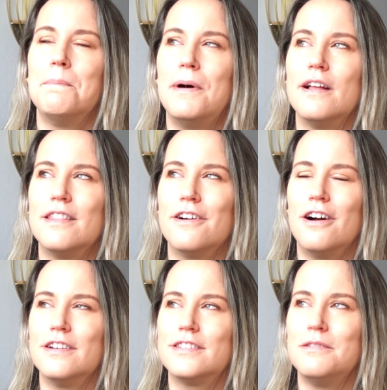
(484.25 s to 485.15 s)
But there
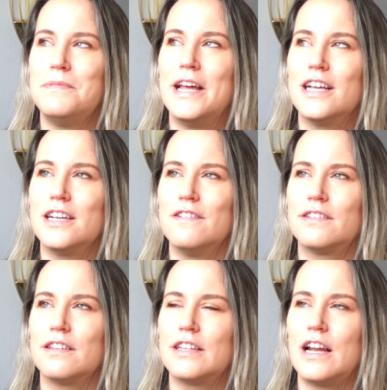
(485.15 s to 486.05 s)
are some
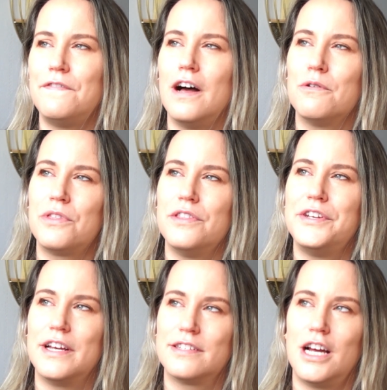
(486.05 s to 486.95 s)
negatives that I found within the
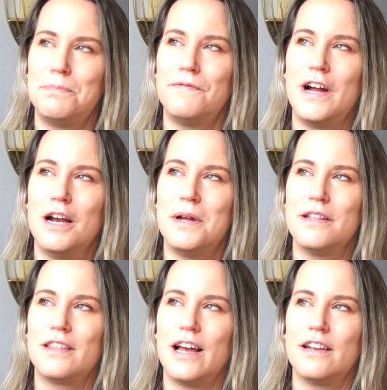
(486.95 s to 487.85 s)
desktop
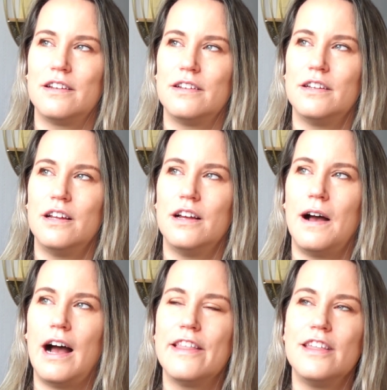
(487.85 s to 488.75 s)
environment that
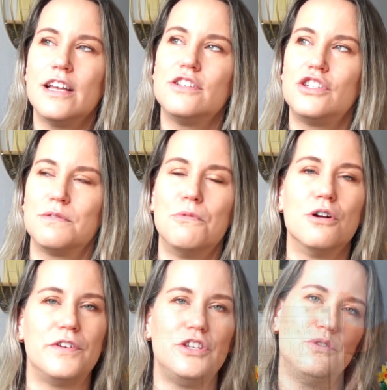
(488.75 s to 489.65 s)
I think is just
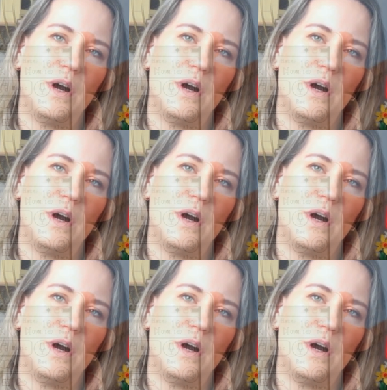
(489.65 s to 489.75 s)
more of a